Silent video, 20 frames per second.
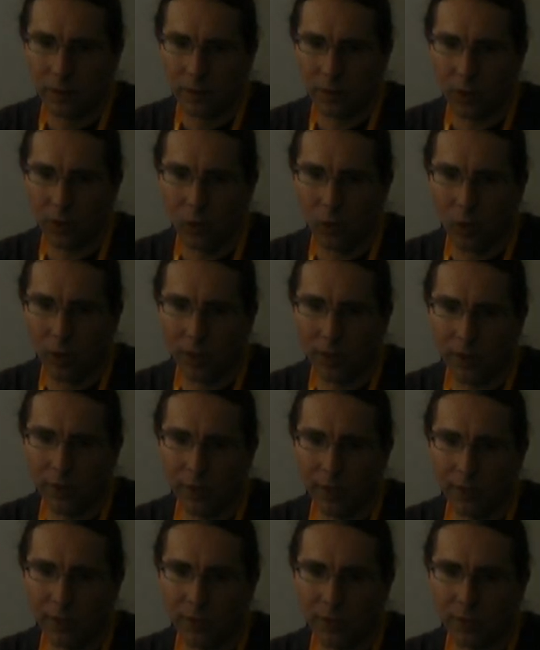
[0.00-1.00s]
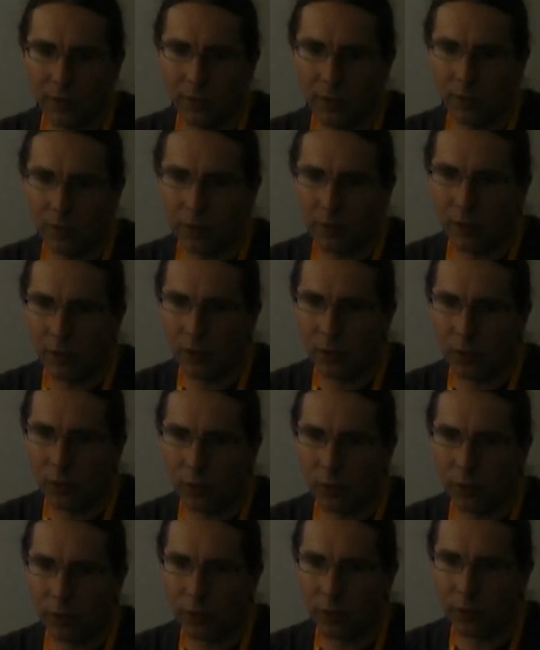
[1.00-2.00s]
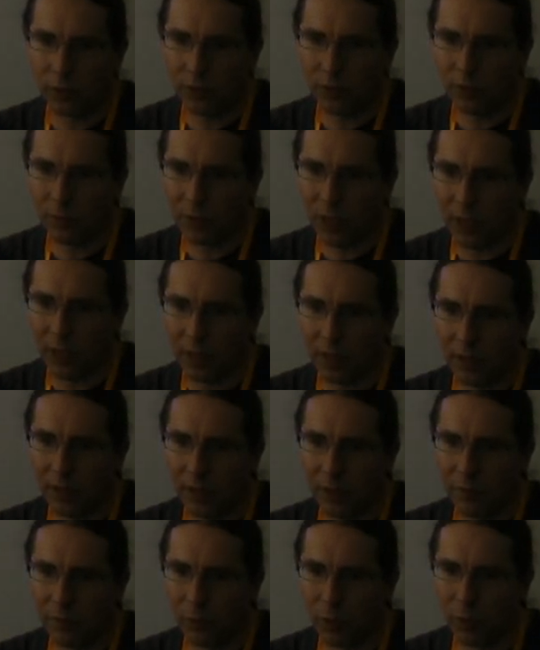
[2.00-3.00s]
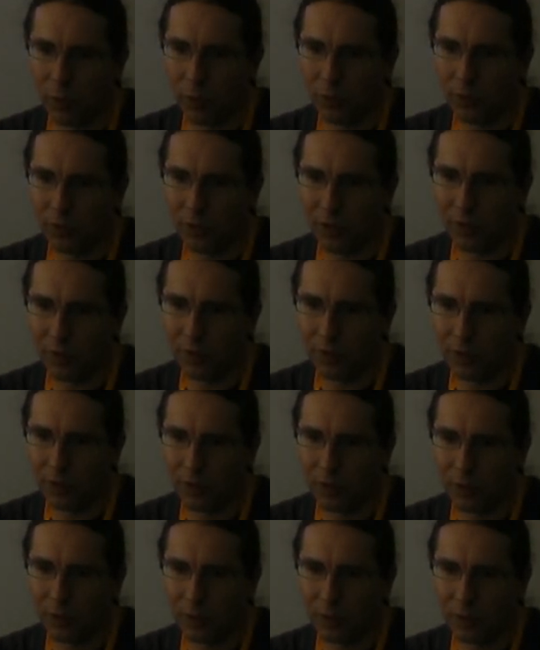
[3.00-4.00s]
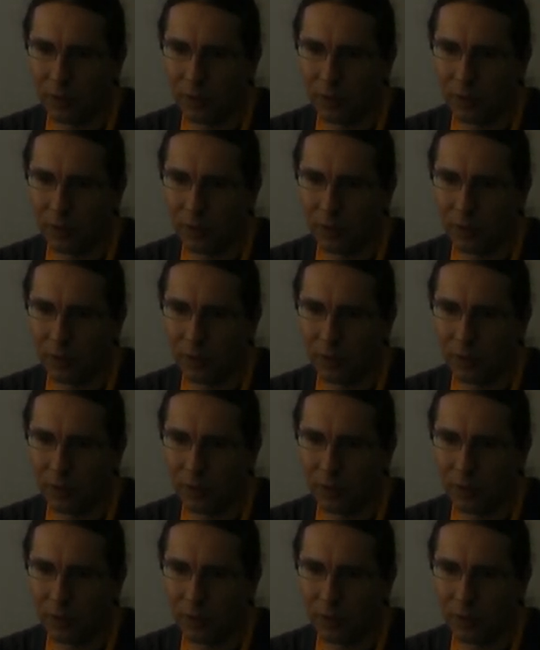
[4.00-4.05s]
So one of the things, you know, we were doing some kind of informal stuff